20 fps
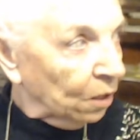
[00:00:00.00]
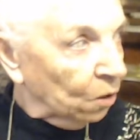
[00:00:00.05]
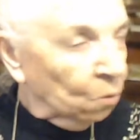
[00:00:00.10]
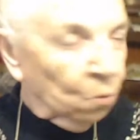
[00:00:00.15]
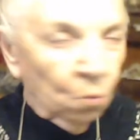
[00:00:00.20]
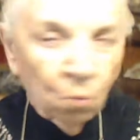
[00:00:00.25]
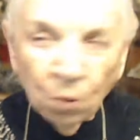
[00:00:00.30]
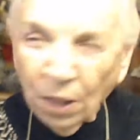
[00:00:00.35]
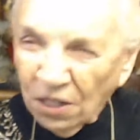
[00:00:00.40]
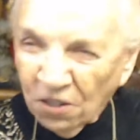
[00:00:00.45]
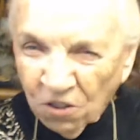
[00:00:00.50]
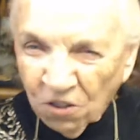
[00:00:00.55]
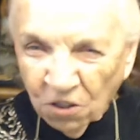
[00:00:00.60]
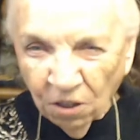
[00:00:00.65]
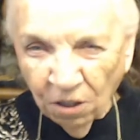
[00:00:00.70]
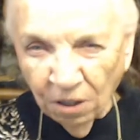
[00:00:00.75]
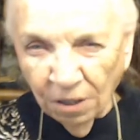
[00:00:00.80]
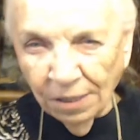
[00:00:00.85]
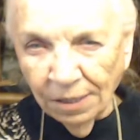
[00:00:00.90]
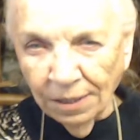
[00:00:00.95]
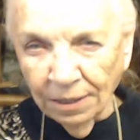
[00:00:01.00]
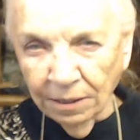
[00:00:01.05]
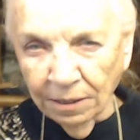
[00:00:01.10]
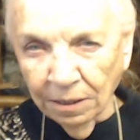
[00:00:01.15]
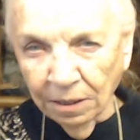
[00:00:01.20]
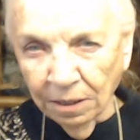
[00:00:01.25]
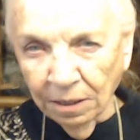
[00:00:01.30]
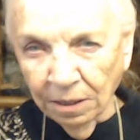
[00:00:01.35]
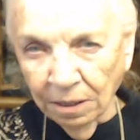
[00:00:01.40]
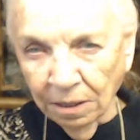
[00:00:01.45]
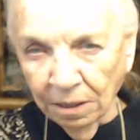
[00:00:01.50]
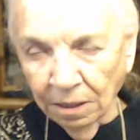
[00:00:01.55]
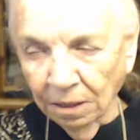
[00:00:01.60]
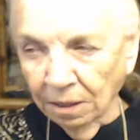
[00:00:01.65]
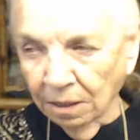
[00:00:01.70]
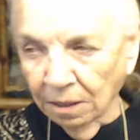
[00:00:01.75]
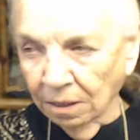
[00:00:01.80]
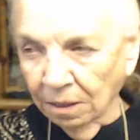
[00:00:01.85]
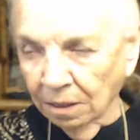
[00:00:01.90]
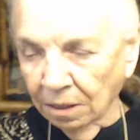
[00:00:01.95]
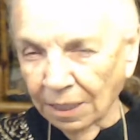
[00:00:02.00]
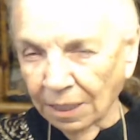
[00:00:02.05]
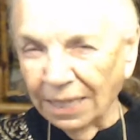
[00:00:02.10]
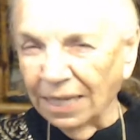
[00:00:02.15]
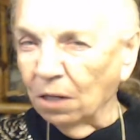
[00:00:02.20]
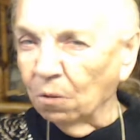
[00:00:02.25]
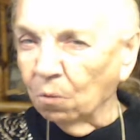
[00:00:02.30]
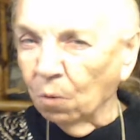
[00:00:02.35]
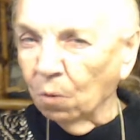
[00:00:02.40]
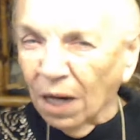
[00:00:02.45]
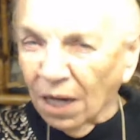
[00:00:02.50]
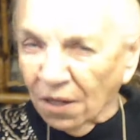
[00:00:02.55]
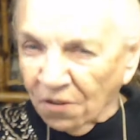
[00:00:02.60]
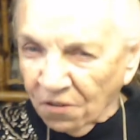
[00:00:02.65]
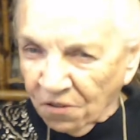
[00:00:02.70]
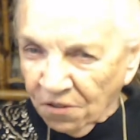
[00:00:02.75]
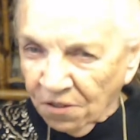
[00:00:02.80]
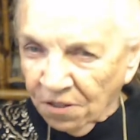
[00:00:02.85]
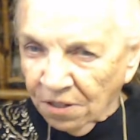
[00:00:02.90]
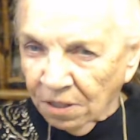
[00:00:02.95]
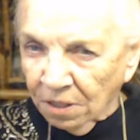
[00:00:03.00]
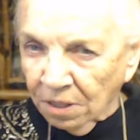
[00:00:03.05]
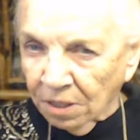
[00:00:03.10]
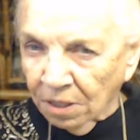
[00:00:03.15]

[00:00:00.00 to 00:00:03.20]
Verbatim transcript: Rachel that he wants.